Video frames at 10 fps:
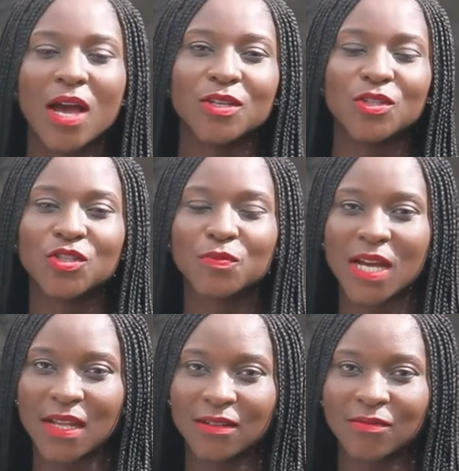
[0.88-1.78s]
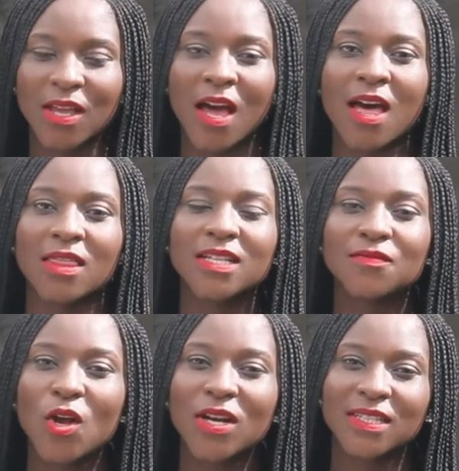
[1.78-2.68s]
to our YouTube channel. This
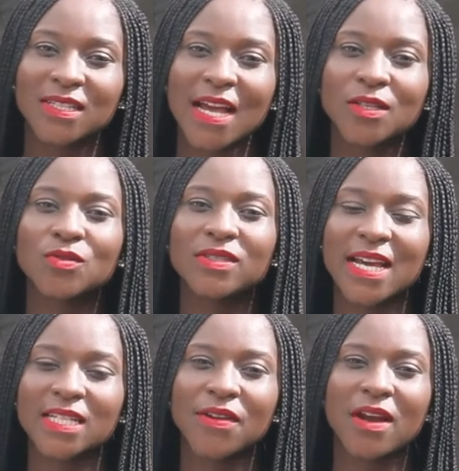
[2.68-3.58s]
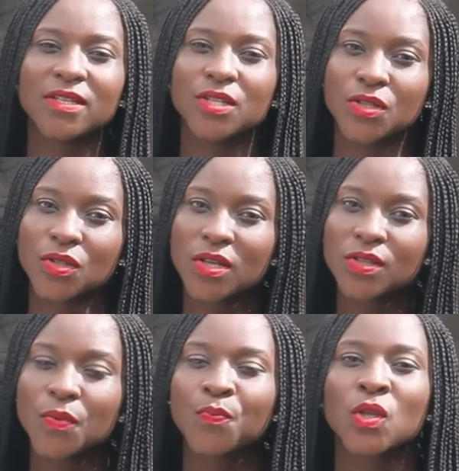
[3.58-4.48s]
vlog is titled "Dear Israel to
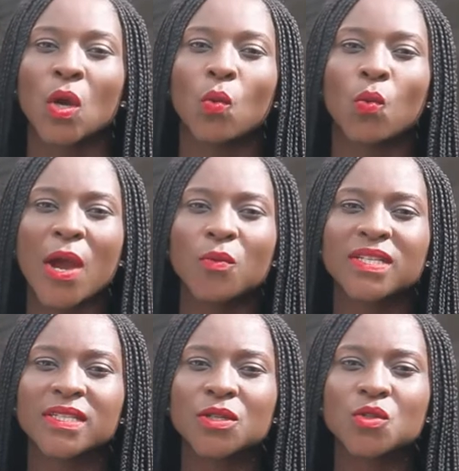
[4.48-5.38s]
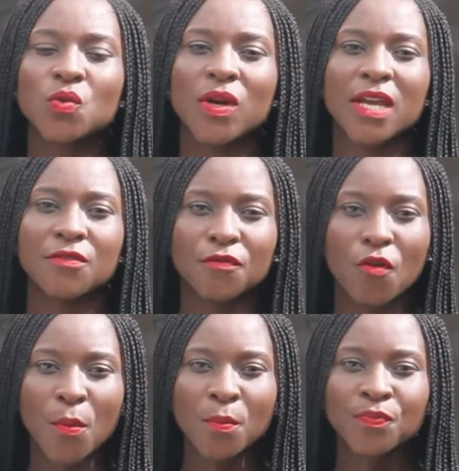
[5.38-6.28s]
Discourse," where we seek to
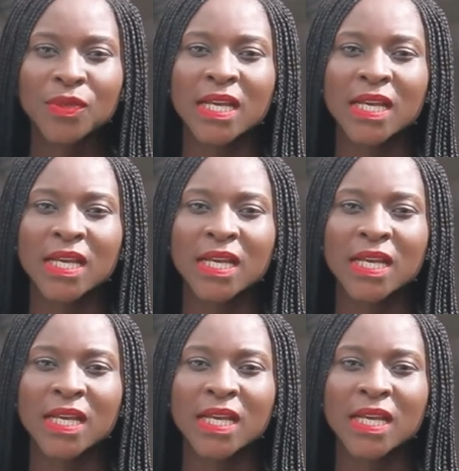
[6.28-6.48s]
inform,